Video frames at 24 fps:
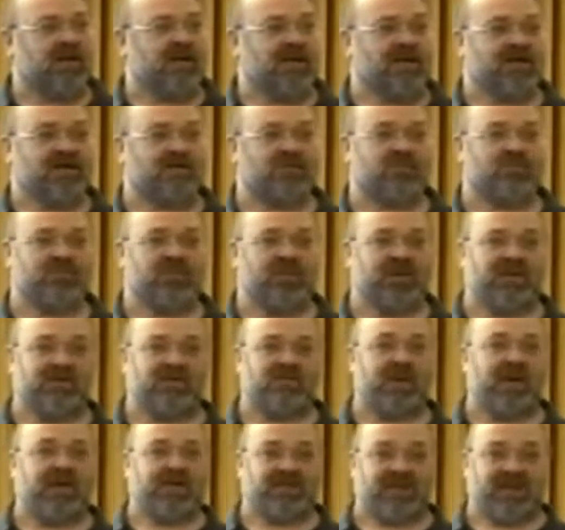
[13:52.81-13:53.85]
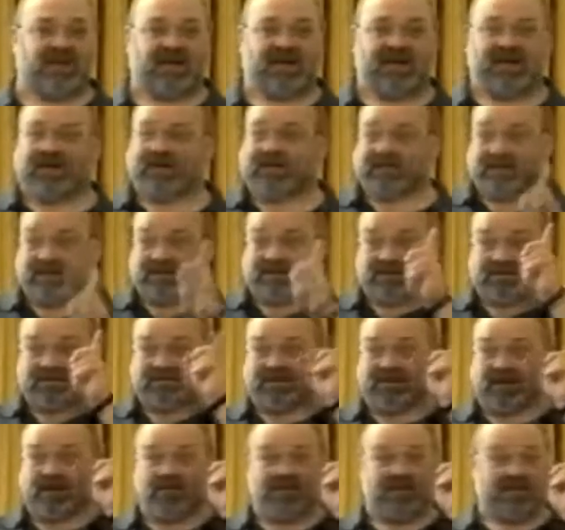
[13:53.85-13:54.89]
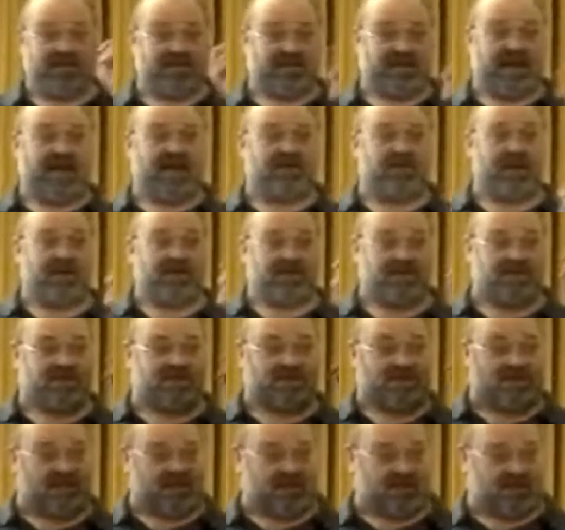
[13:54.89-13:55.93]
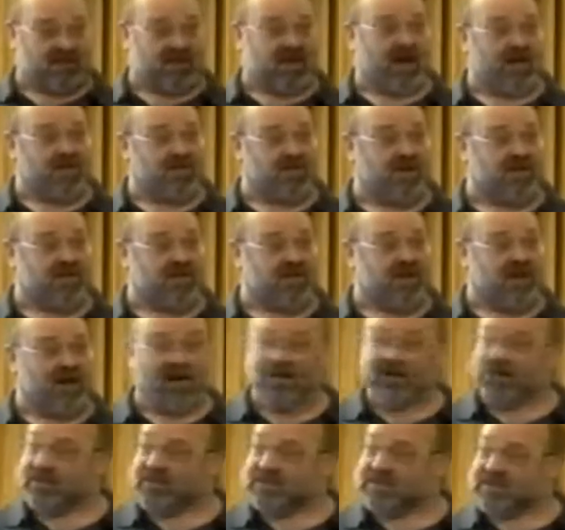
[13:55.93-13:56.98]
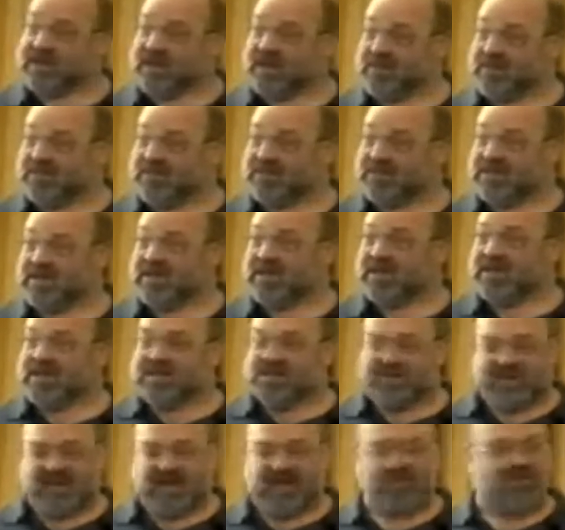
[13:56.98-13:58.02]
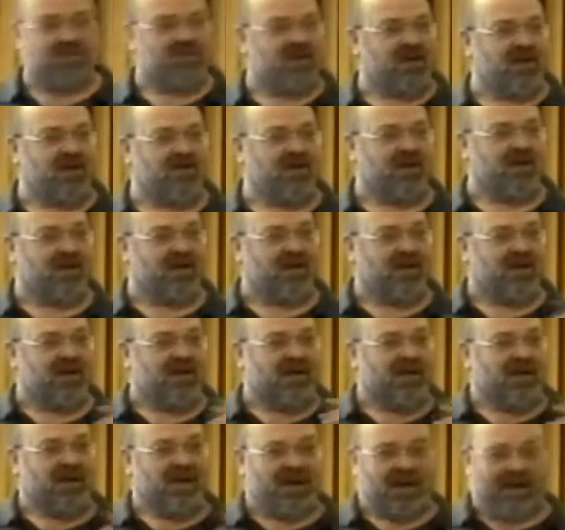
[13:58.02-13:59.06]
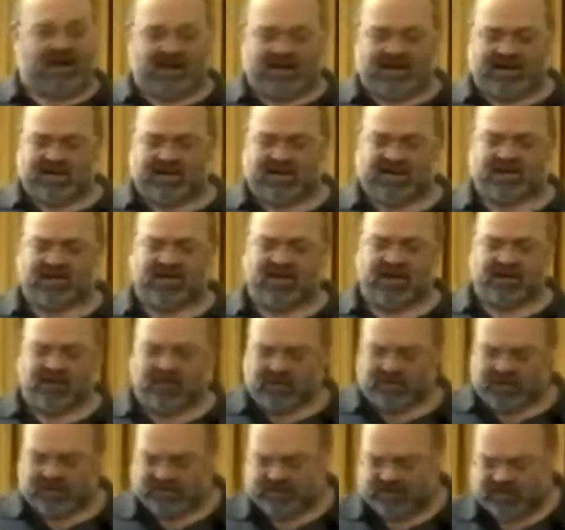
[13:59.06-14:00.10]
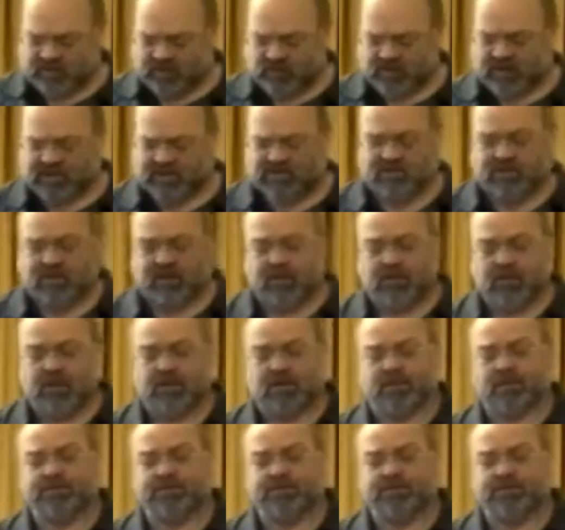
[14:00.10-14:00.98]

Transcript: It's basically, these databases sit side by side on the same server, and it just works very well.